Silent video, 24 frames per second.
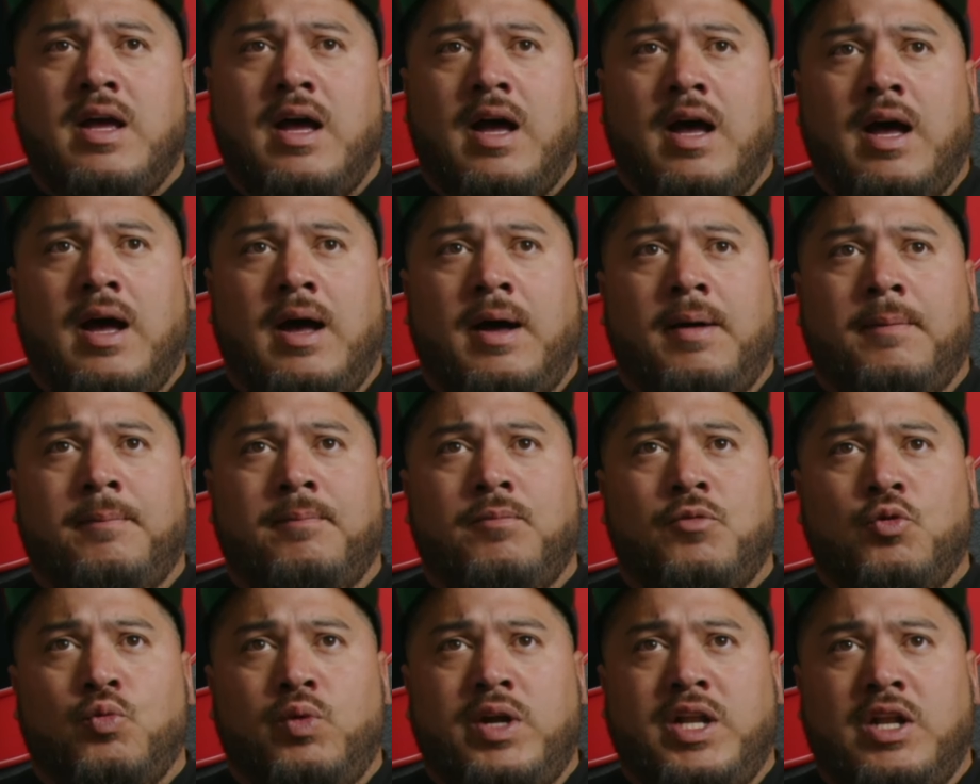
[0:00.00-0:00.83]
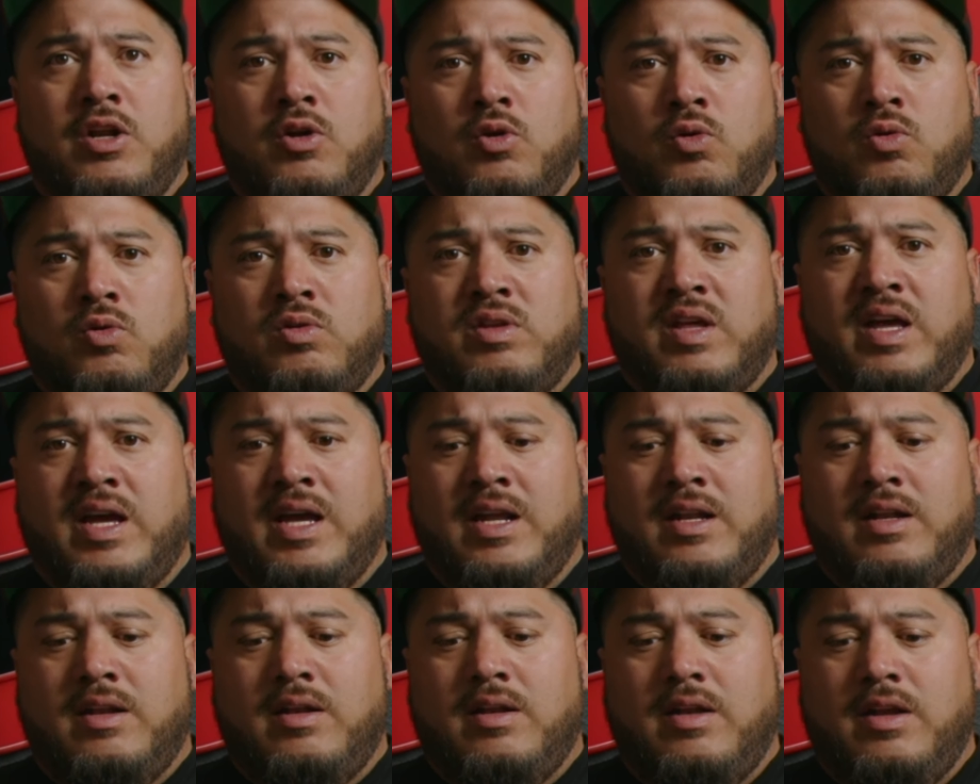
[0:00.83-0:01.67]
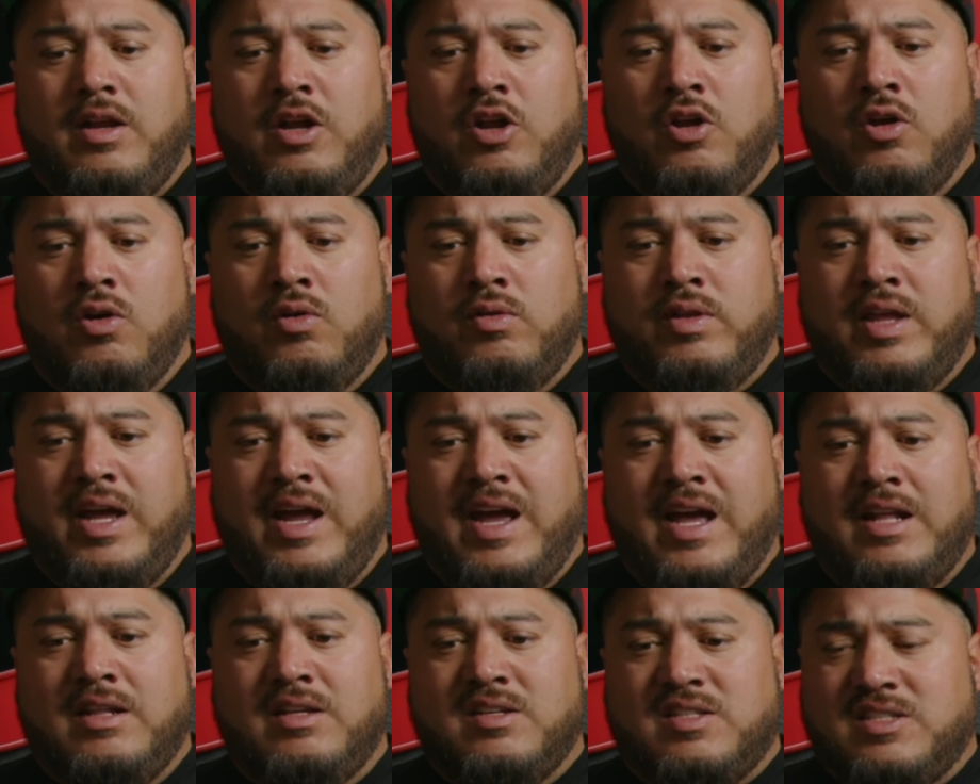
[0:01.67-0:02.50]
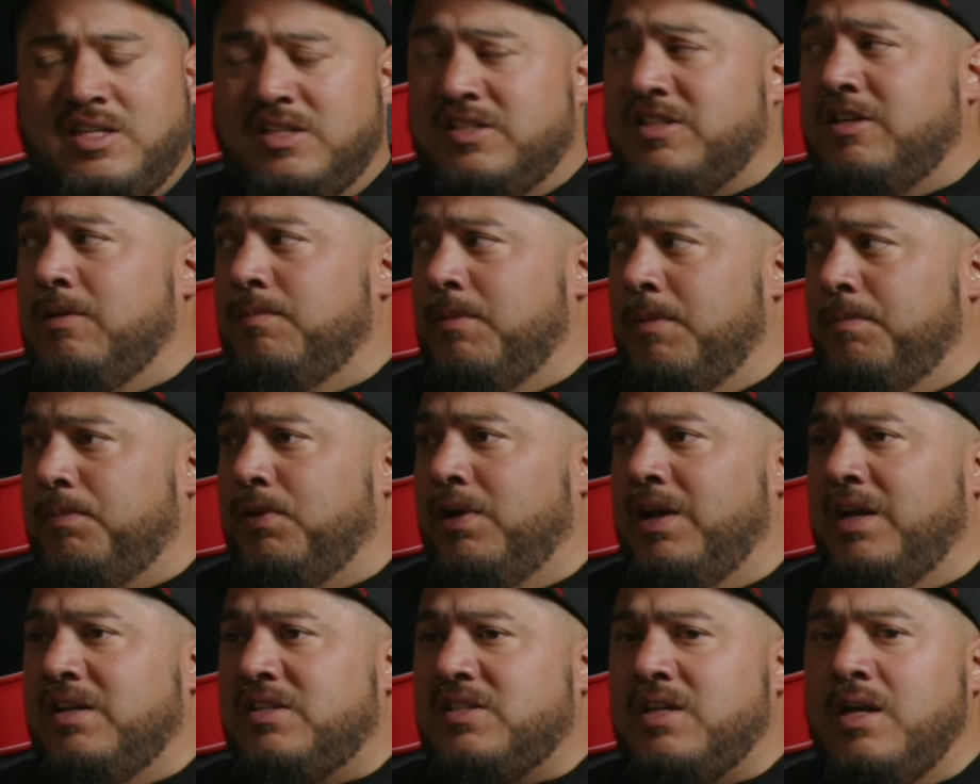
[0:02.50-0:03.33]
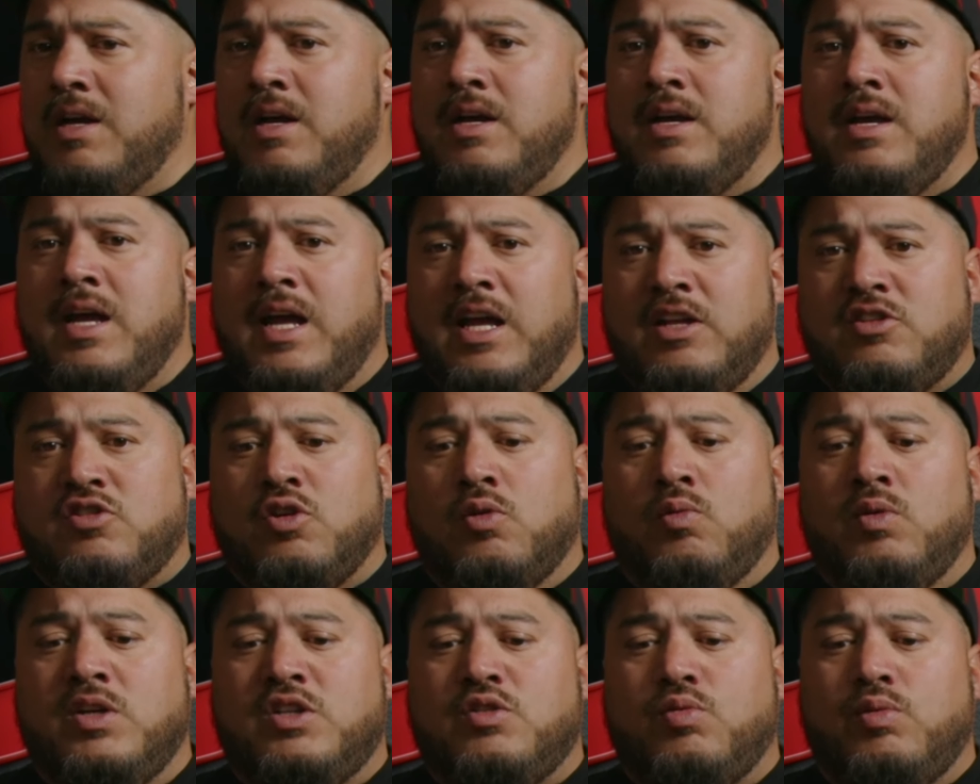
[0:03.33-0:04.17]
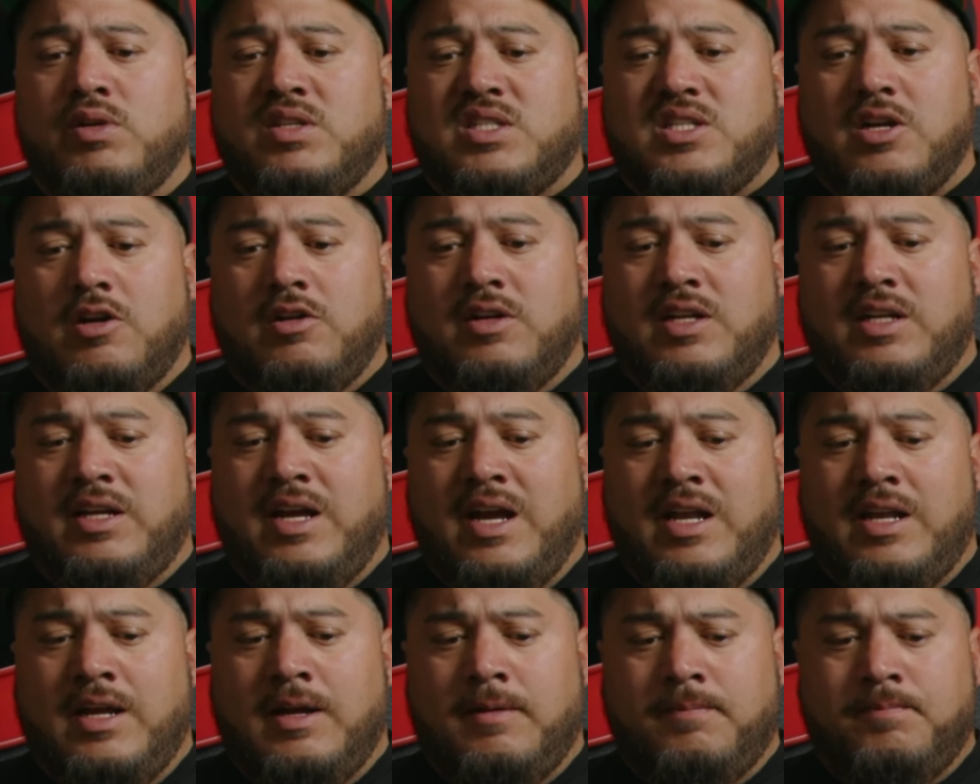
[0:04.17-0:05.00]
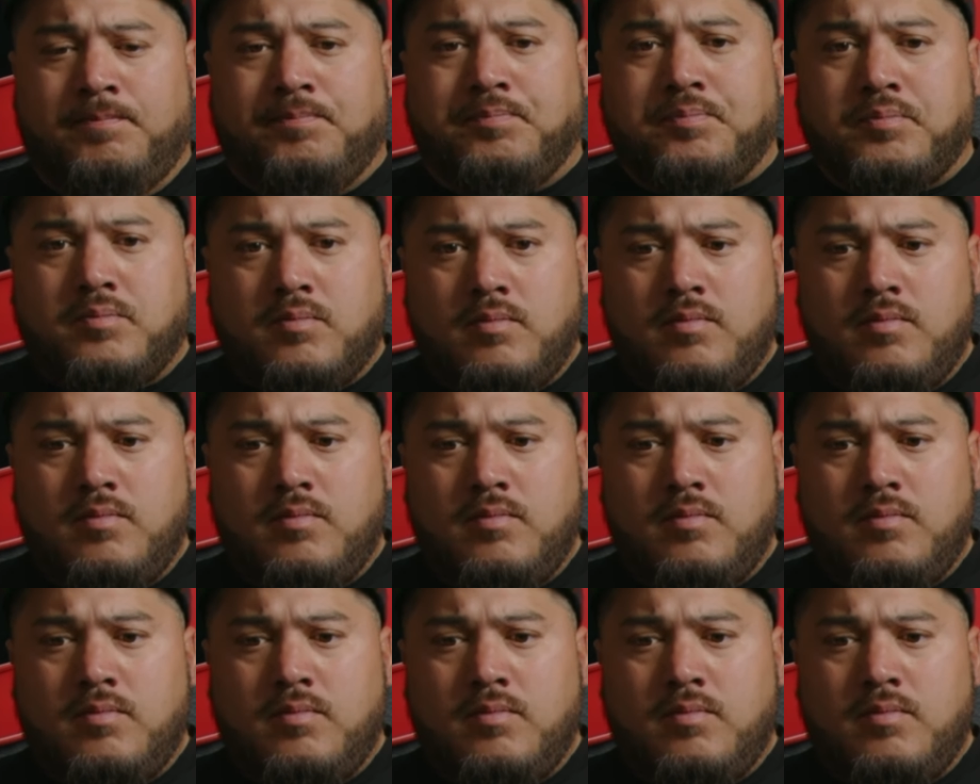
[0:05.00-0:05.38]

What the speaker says: We knew that, you know, they had the system in place. And so once we started getting,